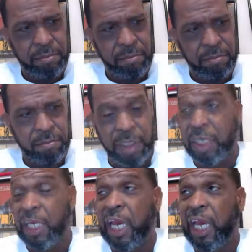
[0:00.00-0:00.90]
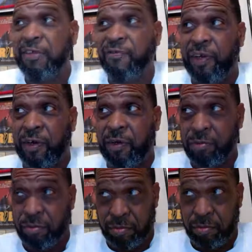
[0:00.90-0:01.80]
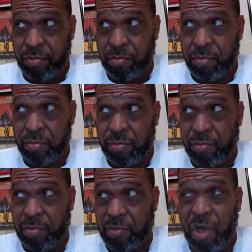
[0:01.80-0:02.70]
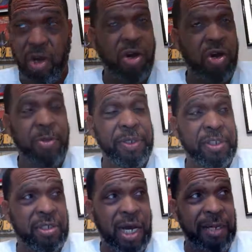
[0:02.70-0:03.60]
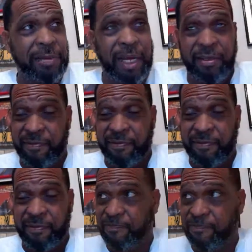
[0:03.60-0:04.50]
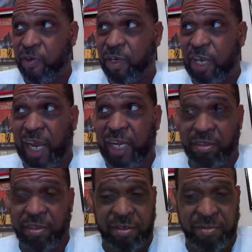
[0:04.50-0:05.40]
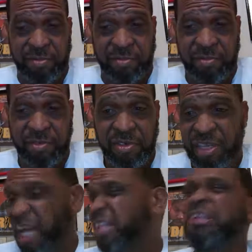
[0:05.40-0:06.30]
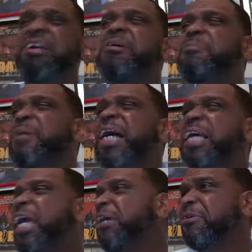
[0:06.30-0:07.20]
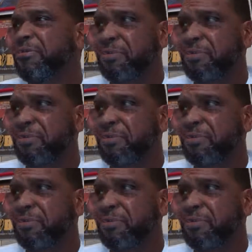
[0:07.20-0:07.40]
In Gainesville, Y'all be talking about the Florida Gators. I love my Gators.